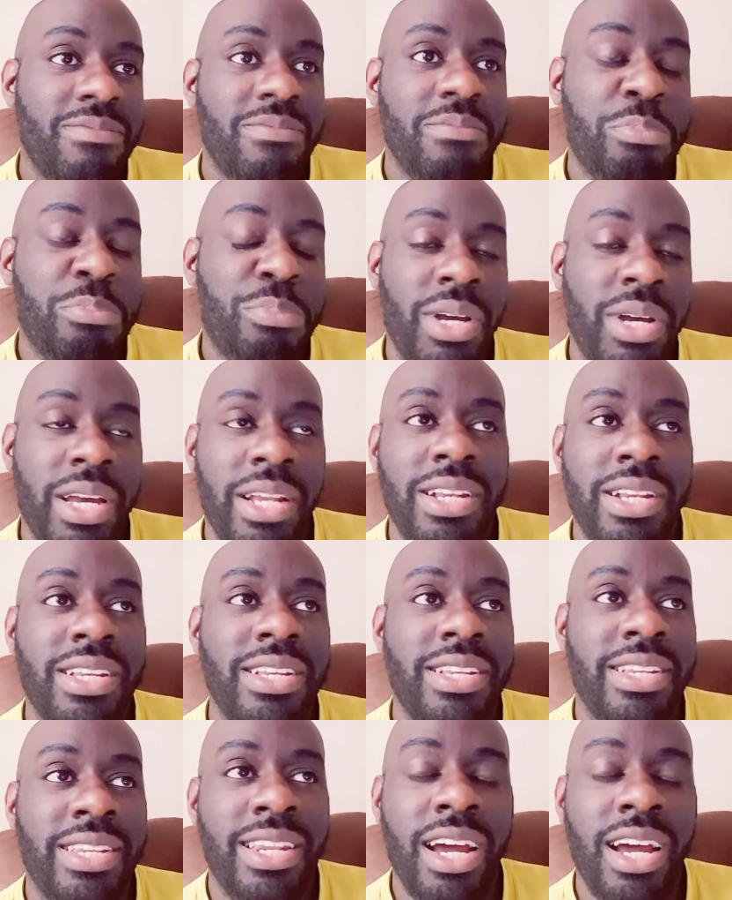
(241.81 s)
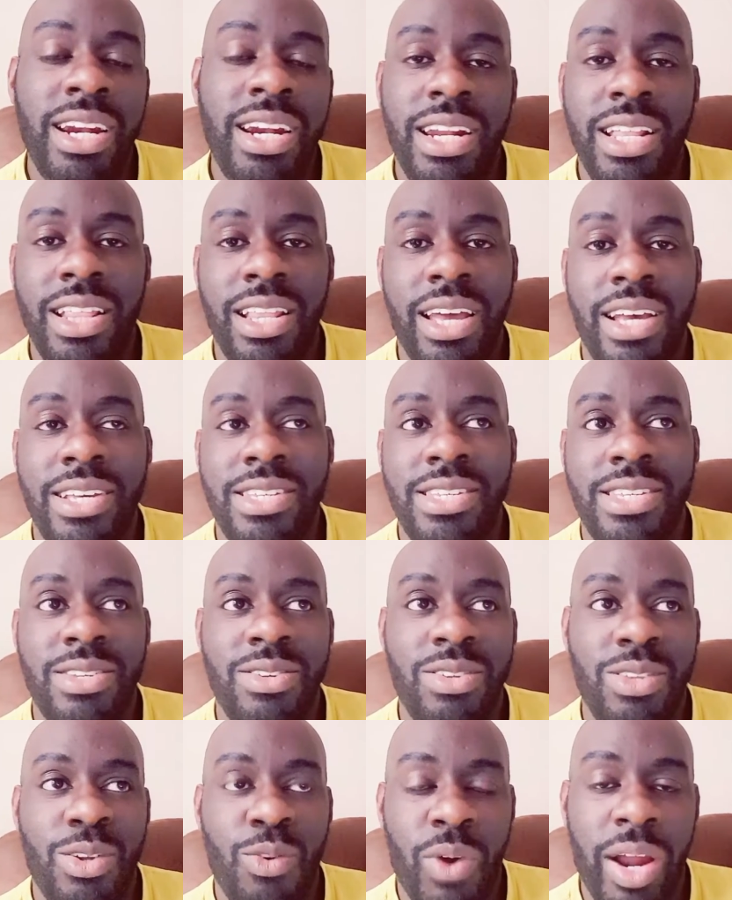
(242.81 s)
but nonetheless,
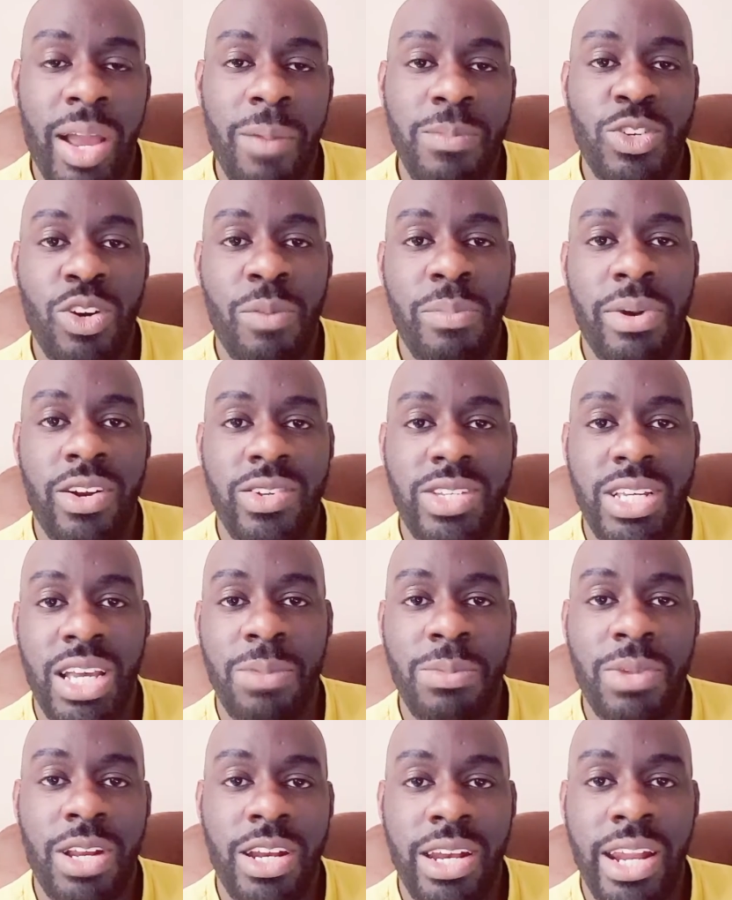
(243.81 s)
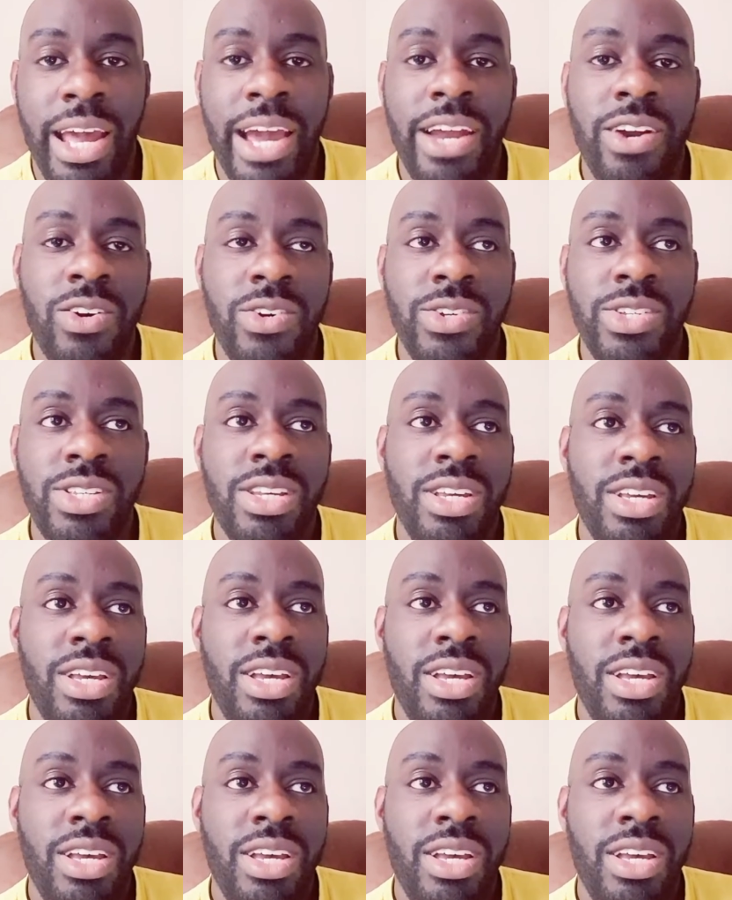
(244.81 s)
the Rams are a better team than the Niners.